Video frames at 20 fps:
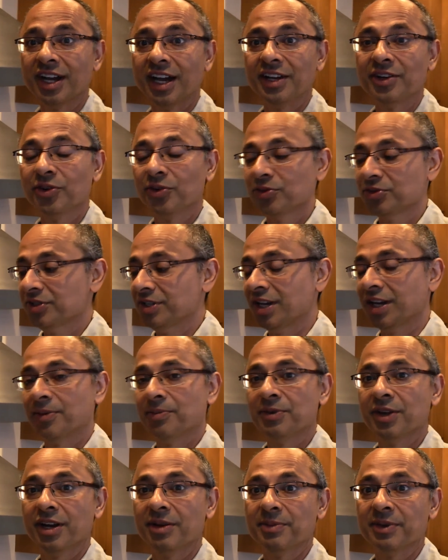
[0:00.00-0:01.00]
I don't, uh,
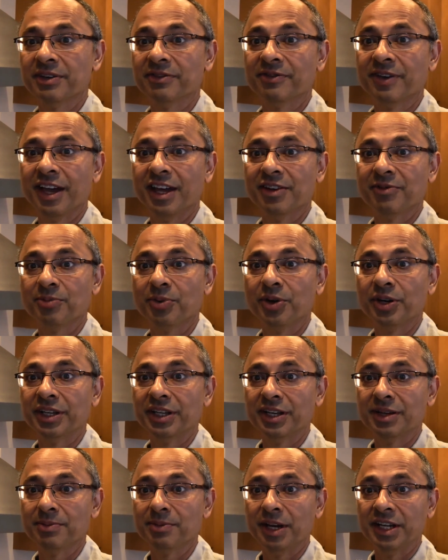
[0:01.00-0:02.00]
I'm not a big fan of putting
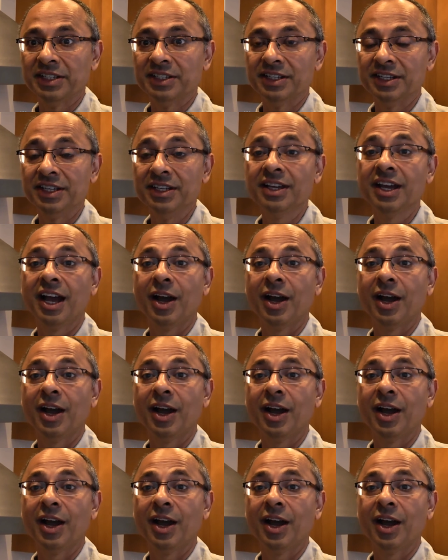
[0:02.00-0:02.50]
it in my tea.